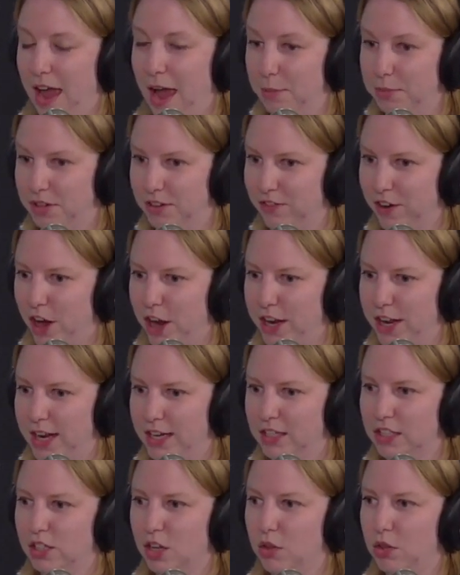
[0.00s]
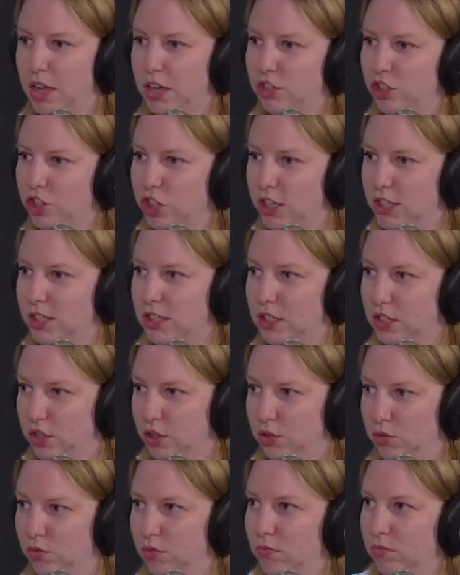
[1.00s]
a, captive audience, so let's just
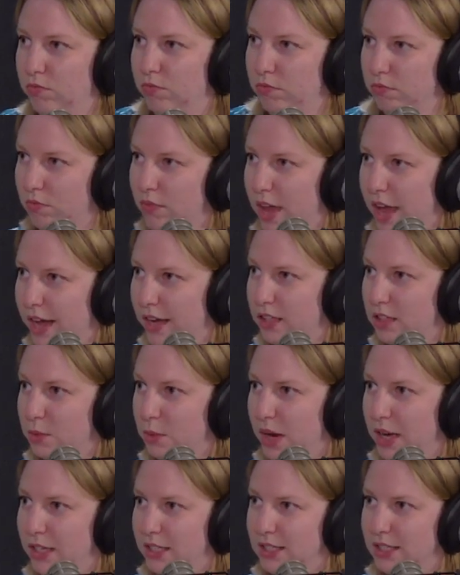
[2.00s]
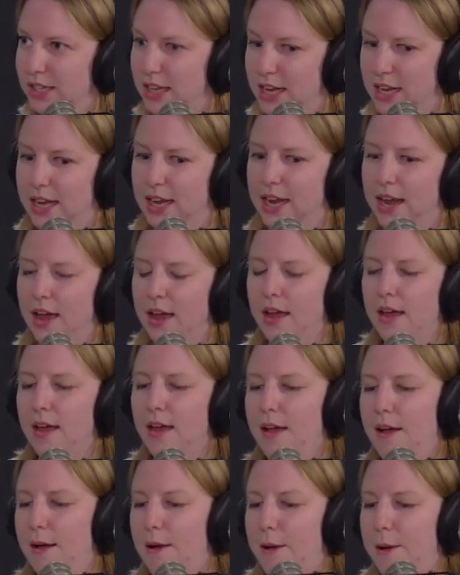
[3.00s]
do XYZ.
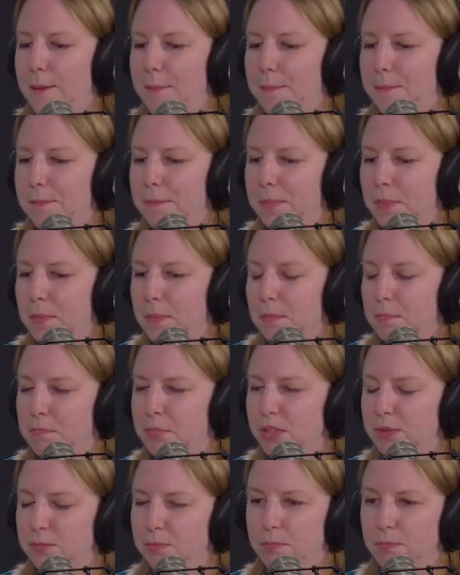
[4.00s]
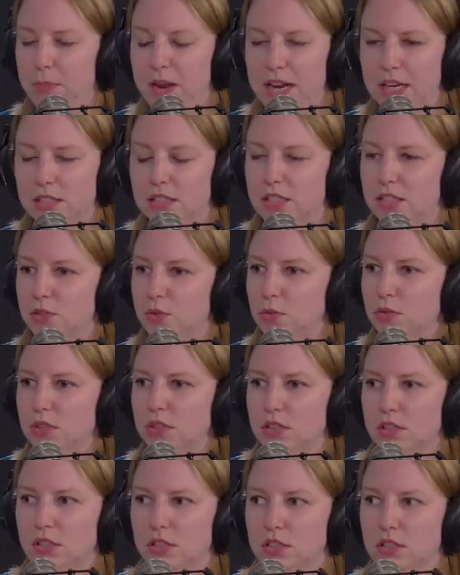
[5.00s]
Um, but man,
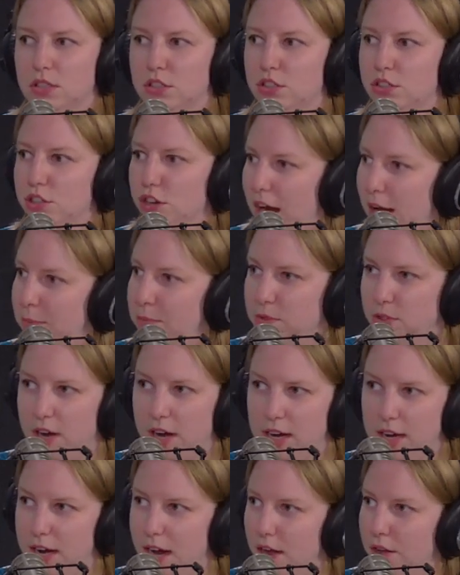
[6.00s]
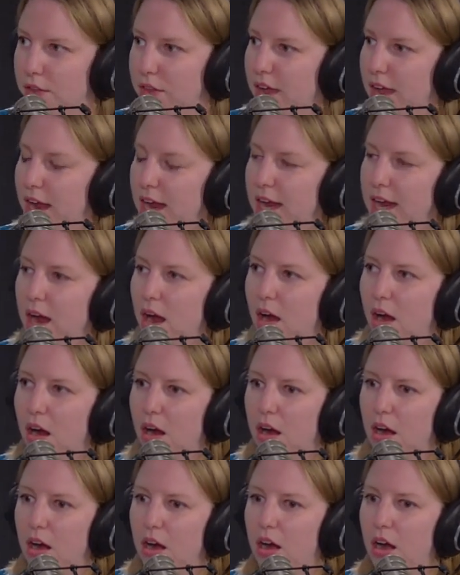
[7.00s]
schools are strapped right now. Oh. They
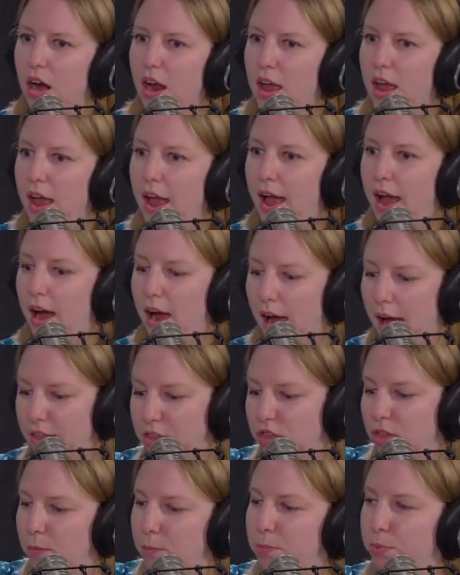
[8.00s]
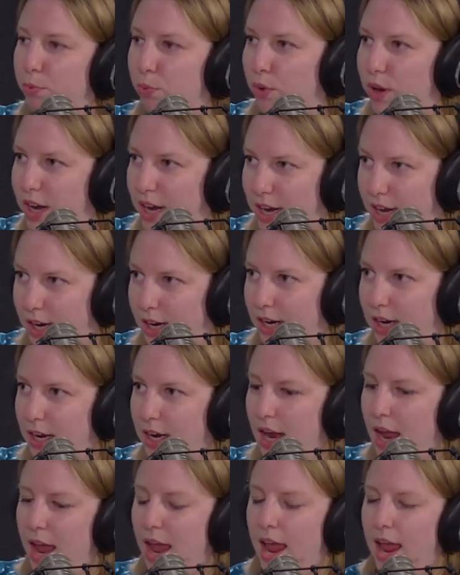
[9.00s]
are at the
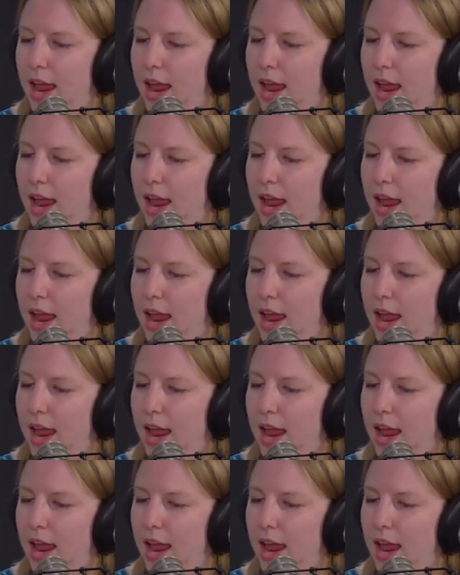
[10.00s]
brink.